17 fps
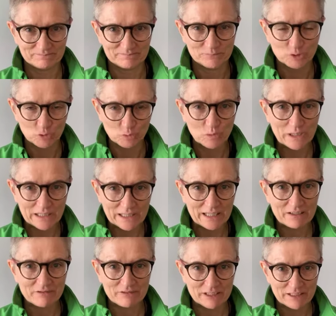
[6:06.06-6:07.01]
You will
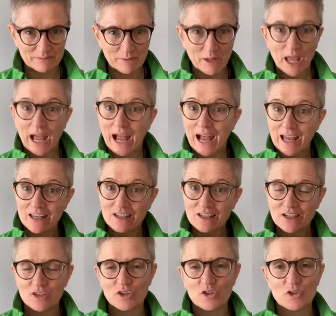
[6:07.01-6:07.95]
get fit. And
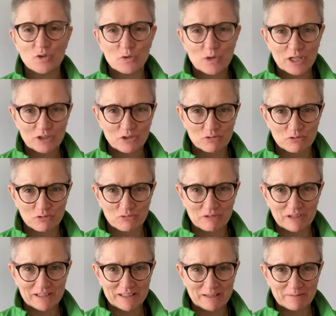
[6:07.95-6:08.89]
you do it at your own
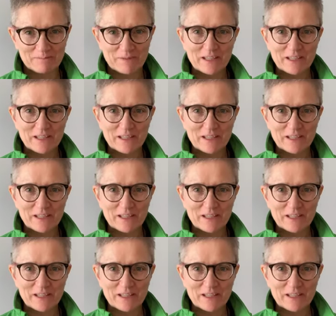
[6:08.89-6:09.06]
risk.